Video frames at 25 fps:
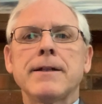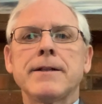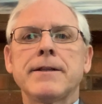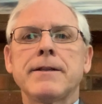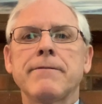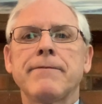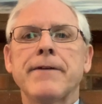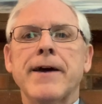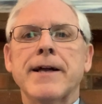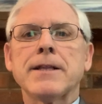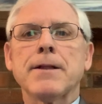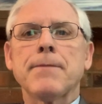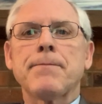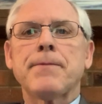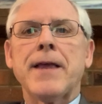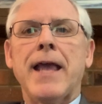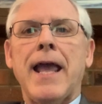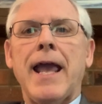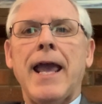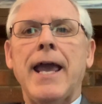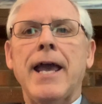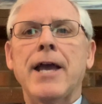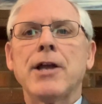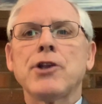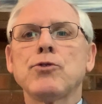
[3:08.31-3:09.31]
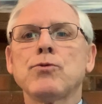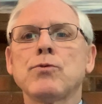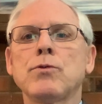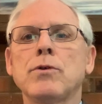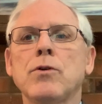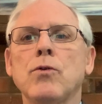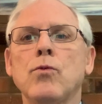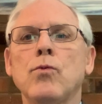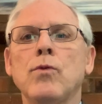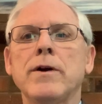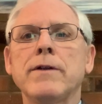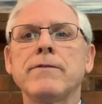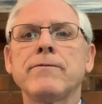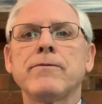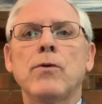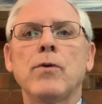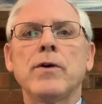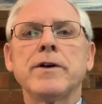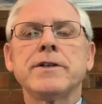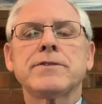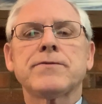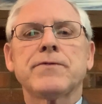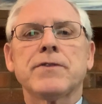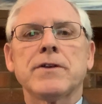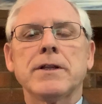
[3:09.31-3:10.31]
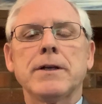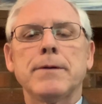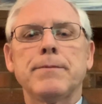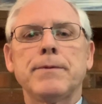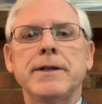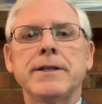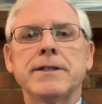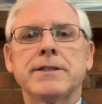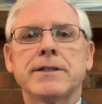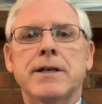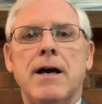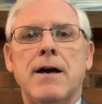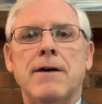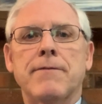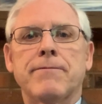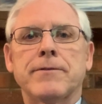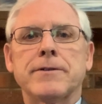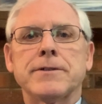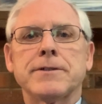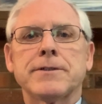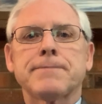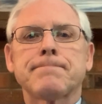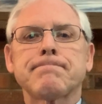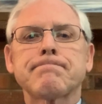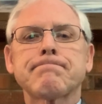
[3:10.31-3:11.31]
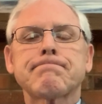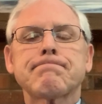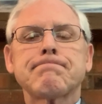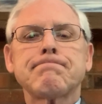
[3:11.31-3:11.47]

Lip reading: Develop the annual One Voice for Liberties Conference.